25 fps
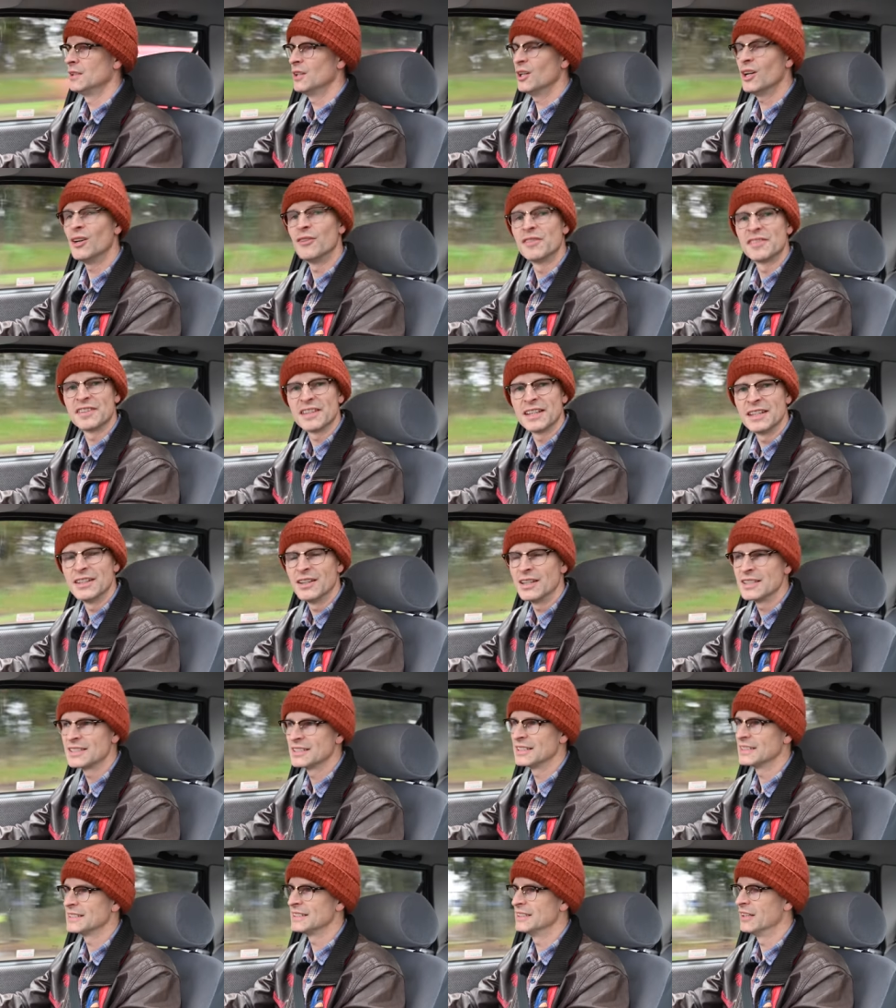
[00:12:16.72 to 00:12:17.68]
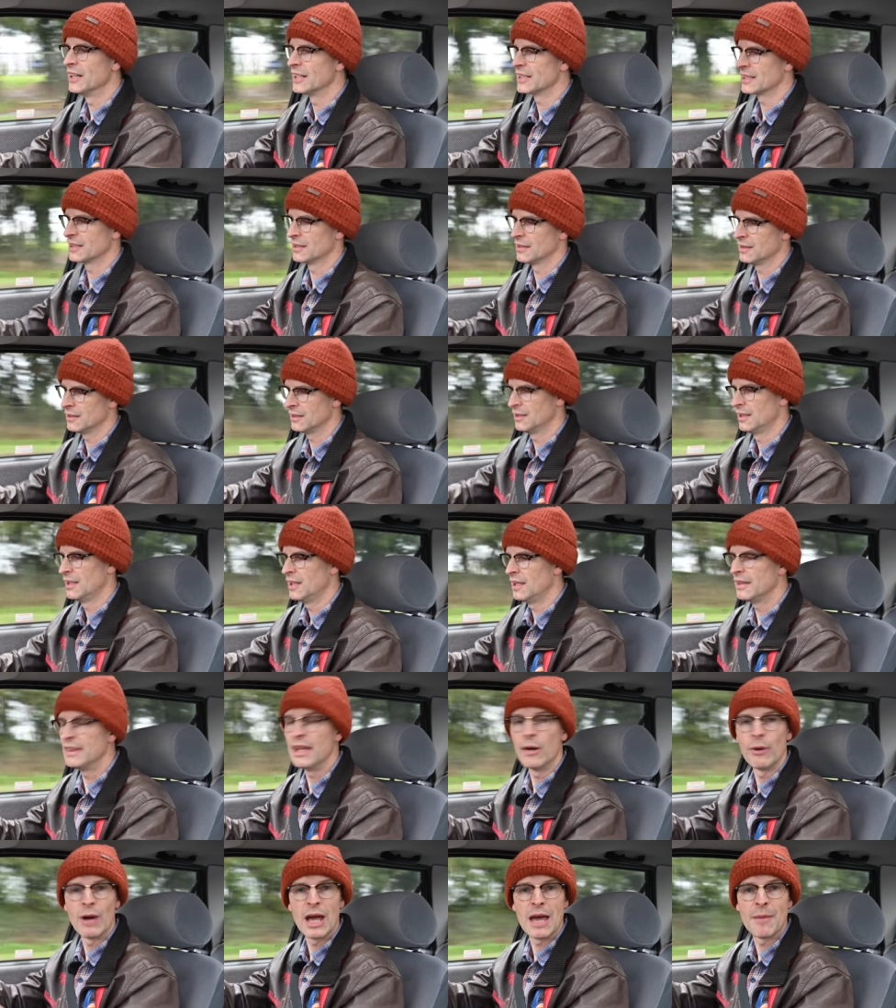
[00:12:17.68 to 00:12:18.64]
Obviously, a 1989
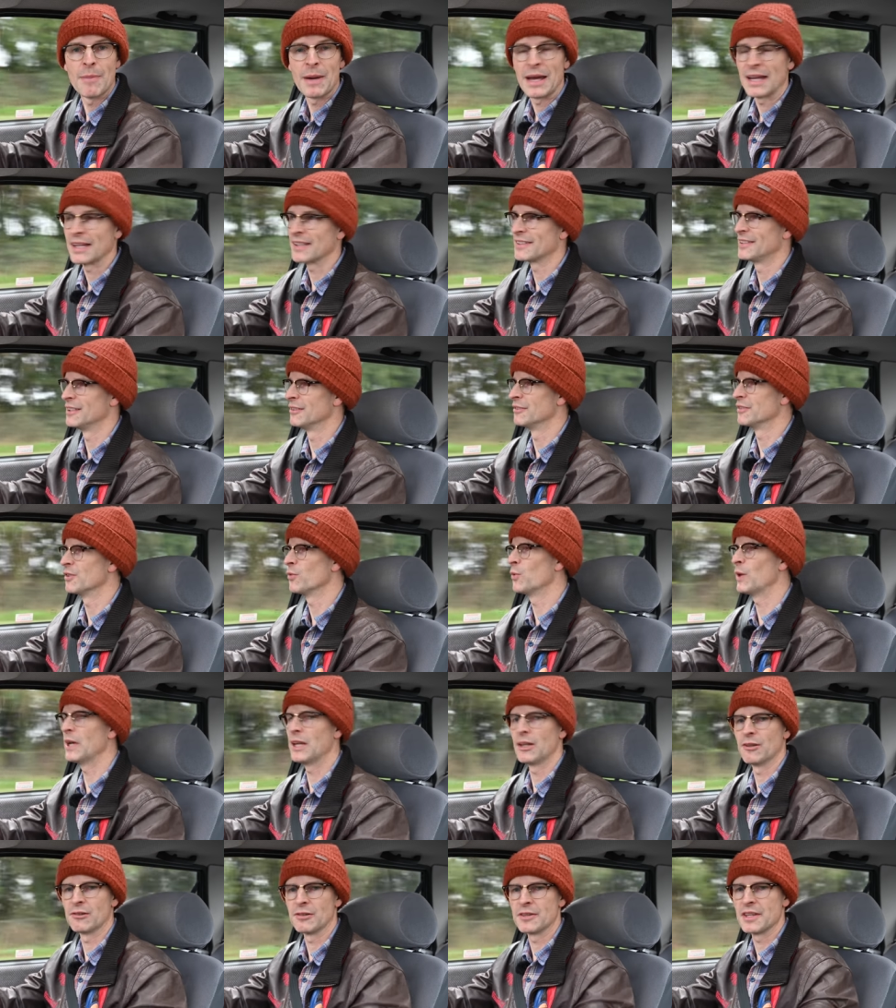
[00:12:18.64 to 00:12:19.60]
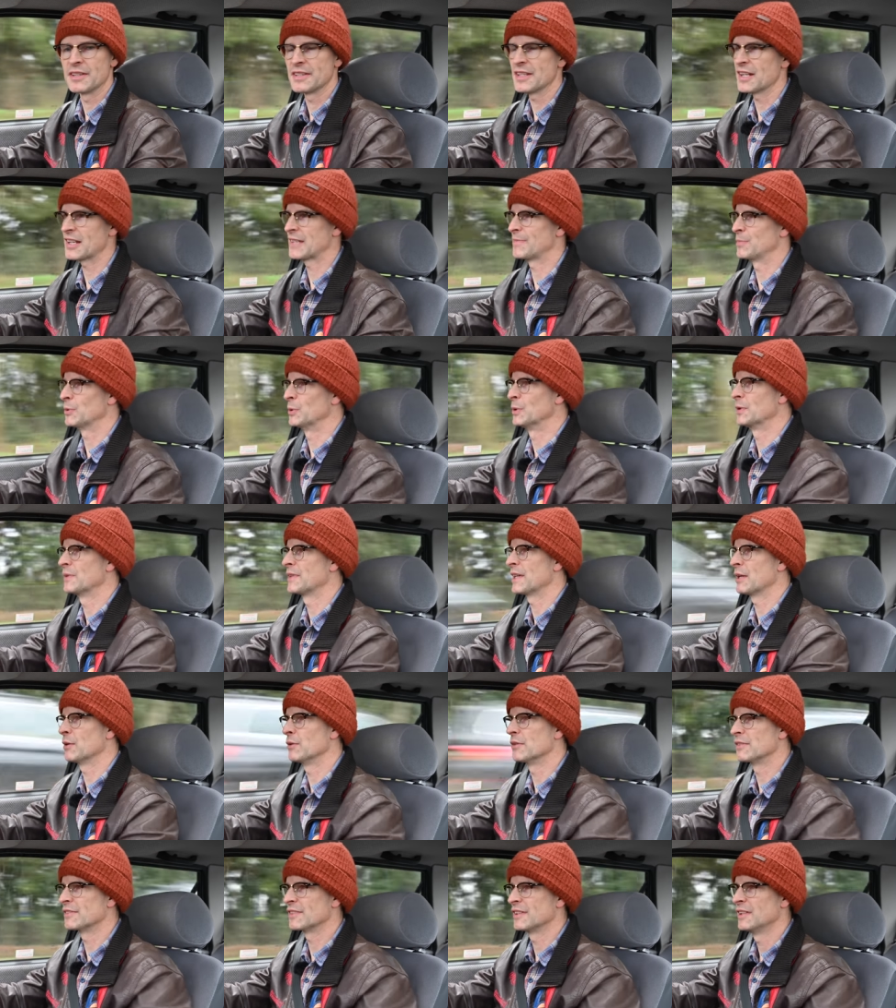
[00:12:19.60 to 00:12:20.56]
car, no airbags here in the wheel or in the dashboard,
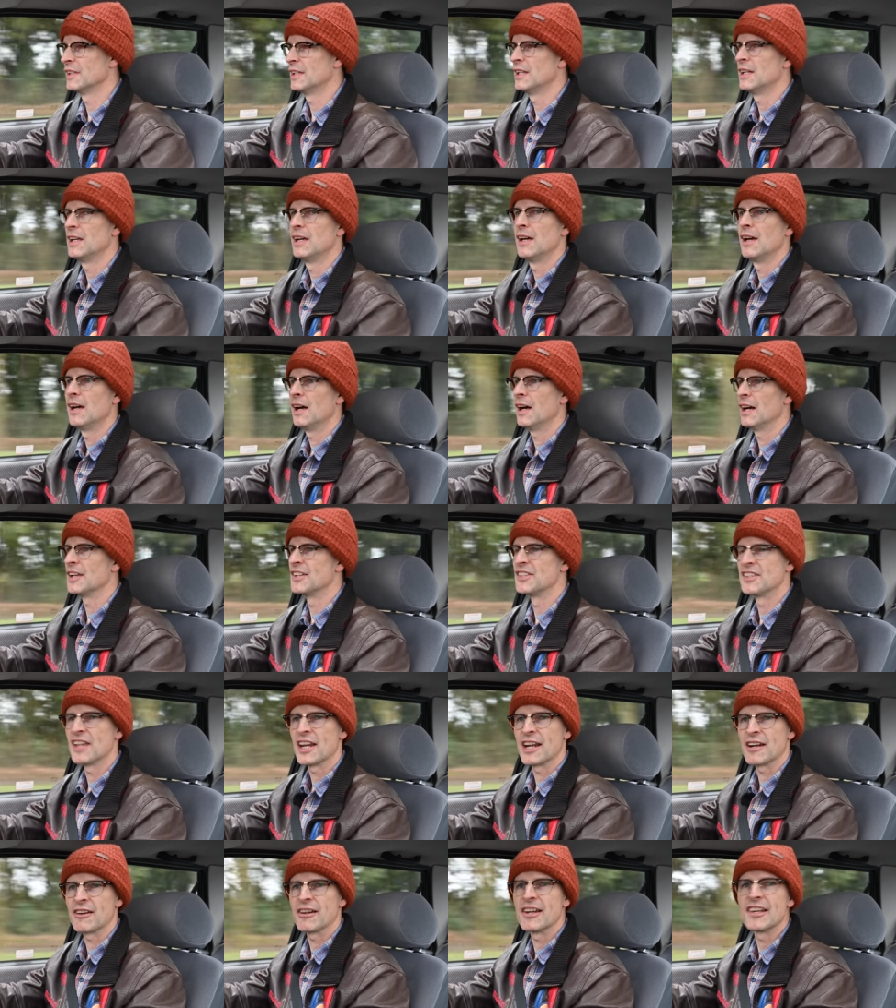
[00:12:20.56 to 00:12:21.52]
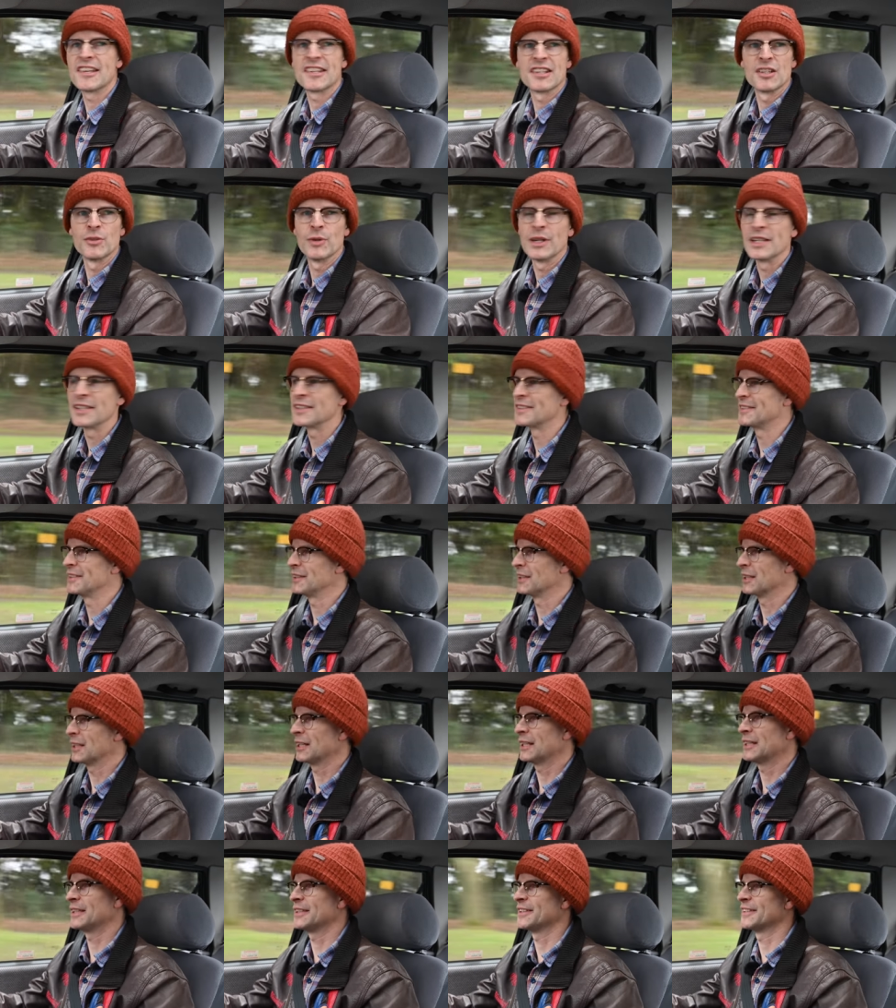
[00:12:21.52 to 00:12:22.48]
that was a generation away still
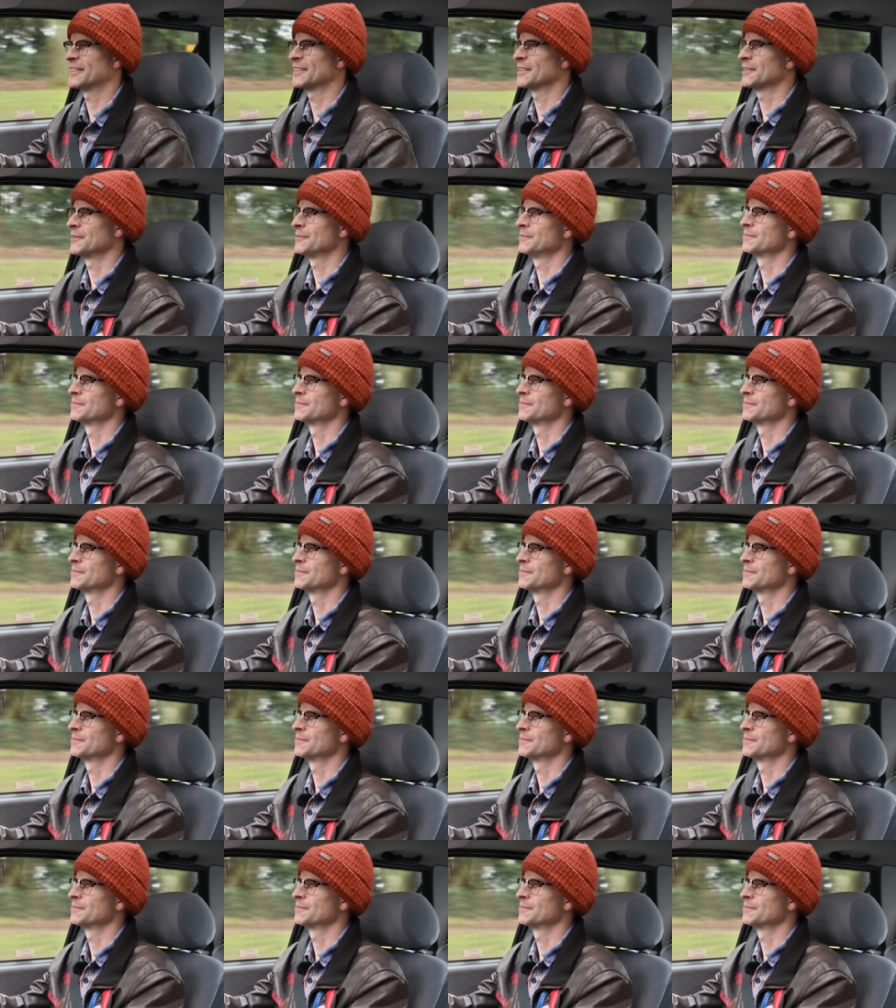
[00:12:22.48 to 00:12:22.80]
at least.